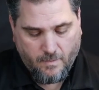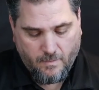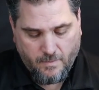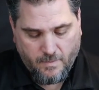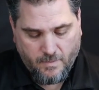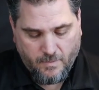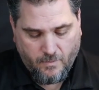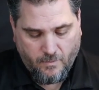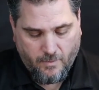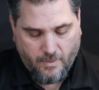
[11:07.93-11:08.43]

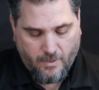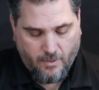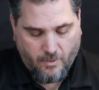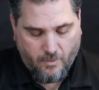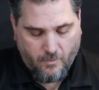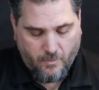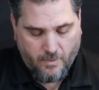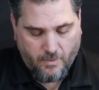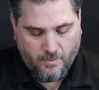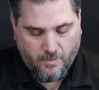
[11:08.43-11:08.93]
So we are
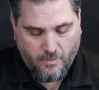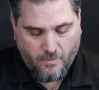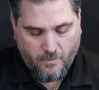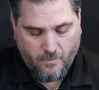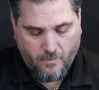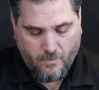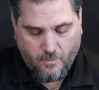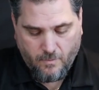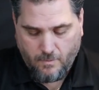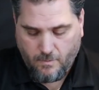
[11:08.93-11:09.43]
going
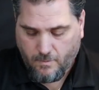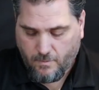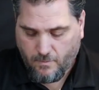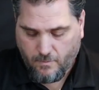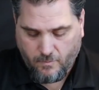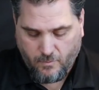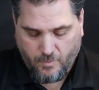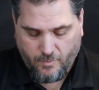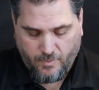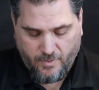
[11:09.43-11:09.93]
to
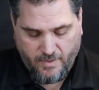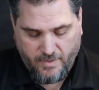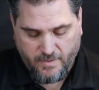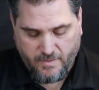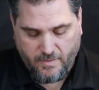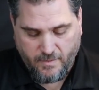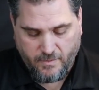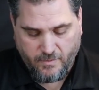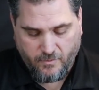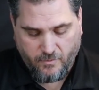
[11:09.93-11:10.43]

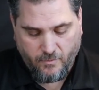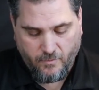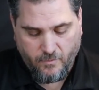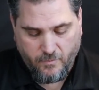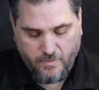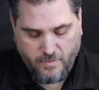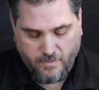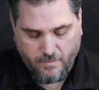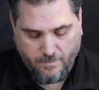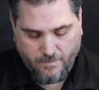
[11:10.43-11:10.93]
replace the
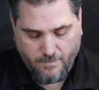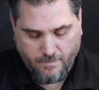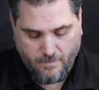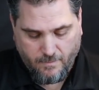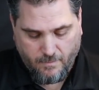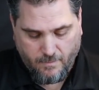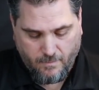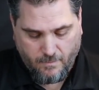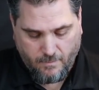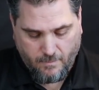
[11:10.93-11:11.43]
screws.
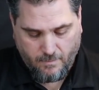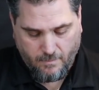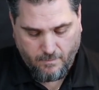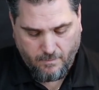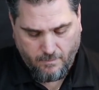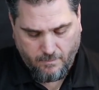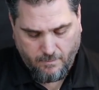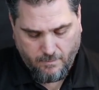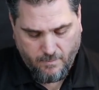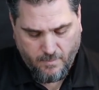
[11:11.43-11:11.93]

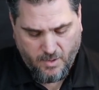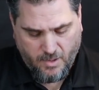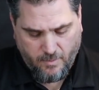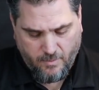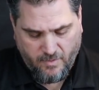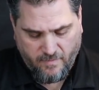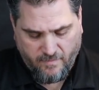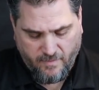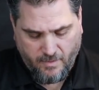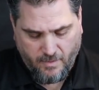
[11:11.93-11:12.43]

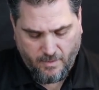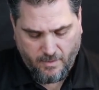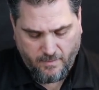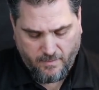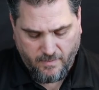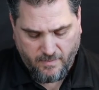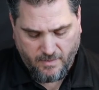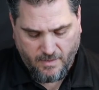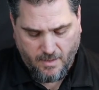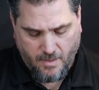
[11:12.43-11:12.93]
Maybe if I can get
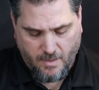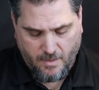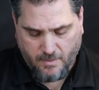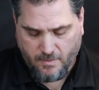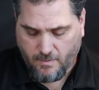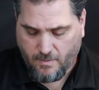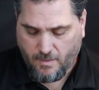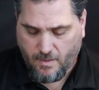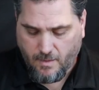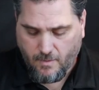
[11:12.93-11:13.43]
this
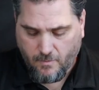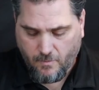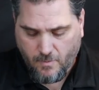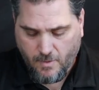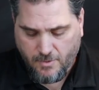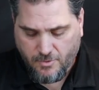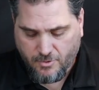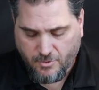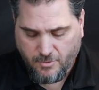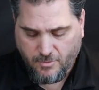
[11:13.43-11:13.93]
onto the Allen
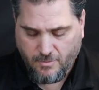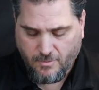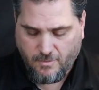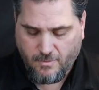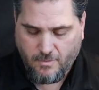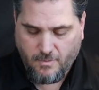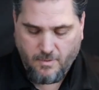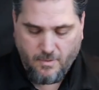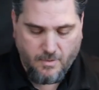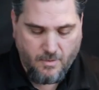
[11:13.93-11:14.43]
wrench.
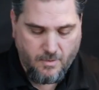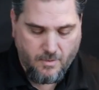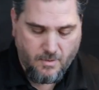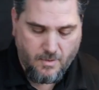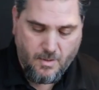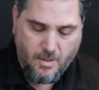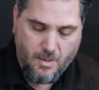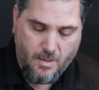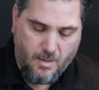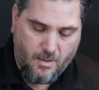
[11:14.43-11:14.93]

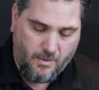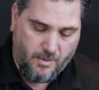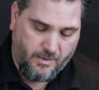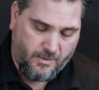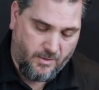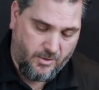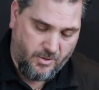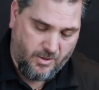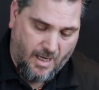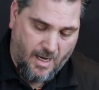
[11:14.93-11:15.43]
I like
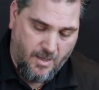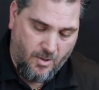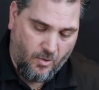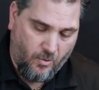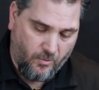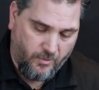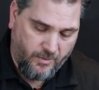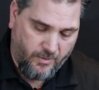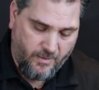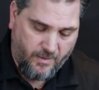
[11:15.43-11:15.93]
to just kind of
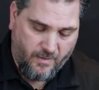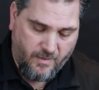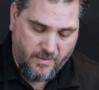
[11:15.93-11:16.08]
hold it like